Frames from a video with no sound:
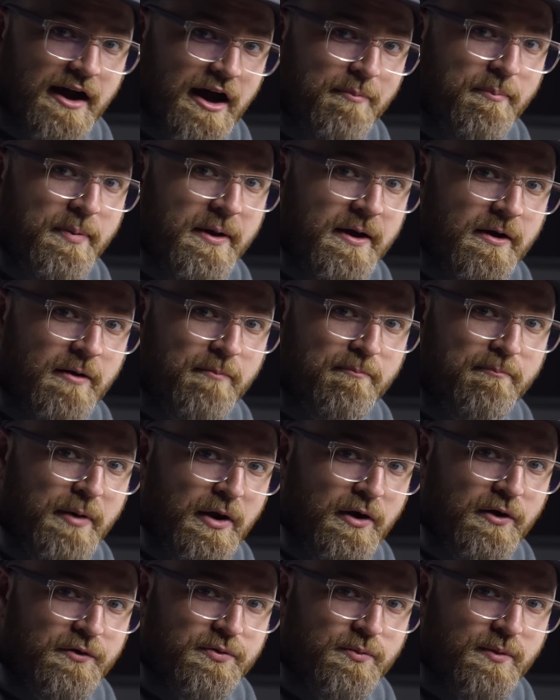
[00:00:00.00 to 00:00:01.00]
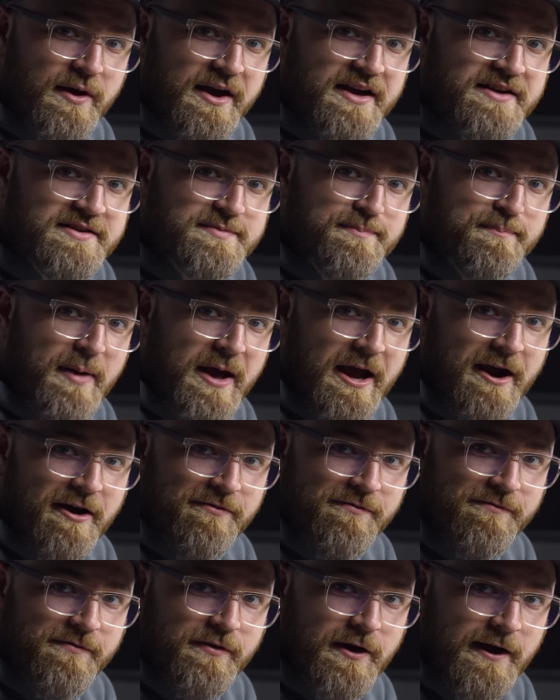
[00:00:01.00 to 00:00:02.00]
Uphill both ways,
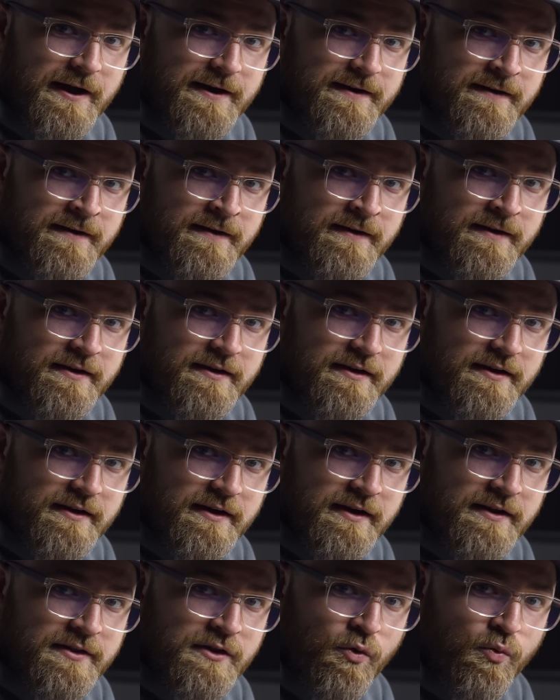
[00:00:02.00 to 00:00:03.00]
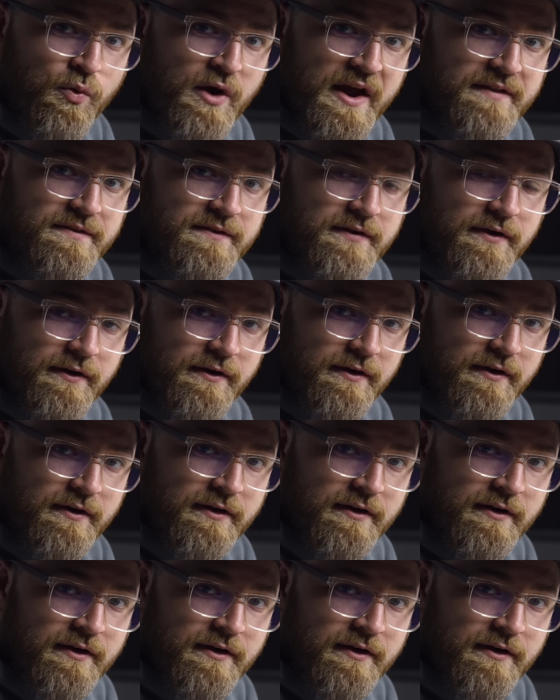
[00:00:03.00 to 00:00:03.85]
barefoot, in the winter,